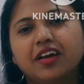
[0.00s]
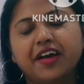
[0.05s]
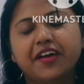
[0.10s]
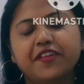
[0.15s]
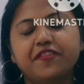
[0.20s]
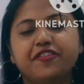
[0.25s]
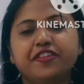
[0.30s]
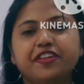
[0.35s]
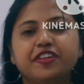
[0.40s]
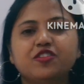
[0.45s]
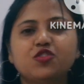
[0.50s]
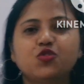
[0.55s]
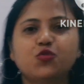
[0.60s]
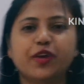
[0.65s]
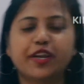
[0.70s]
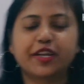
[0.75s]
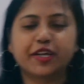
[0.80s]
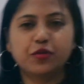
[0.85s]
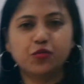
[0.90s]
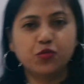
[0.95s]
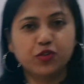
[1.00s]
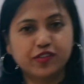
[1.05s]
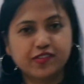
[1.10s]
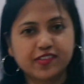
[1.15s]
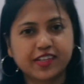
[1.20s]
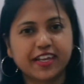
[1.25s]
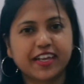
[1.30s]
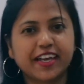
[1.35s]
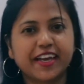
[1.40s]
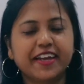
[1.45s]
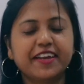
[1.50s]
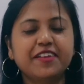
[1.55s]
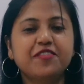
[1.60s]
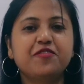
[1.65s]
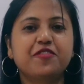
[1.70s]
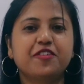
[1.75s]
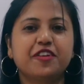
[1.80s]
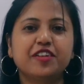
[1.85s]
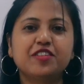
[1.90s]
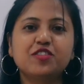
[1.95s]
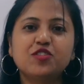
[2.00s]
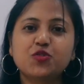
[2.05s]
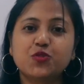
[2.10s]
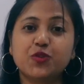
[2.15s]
Hi friends, welcome once again. Friends,